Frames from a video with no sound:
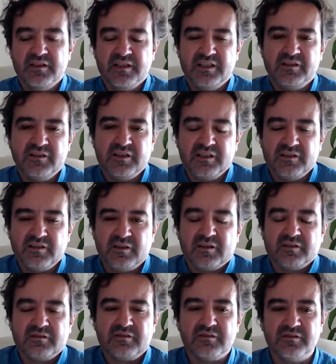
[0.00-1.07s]
in
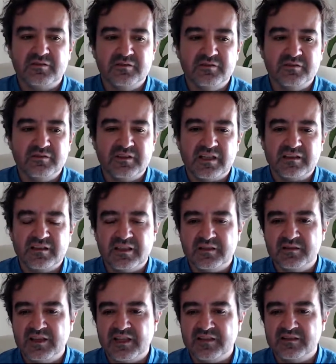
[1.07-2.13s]
order to that
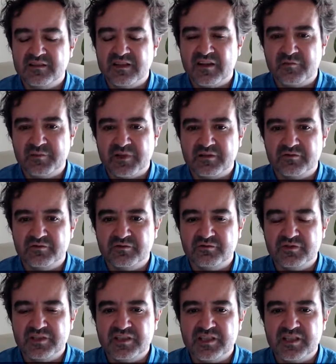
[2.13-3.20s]
they have put
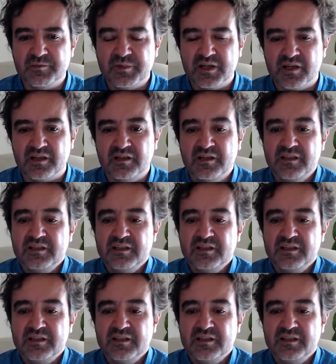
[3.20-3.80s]
with GDPR.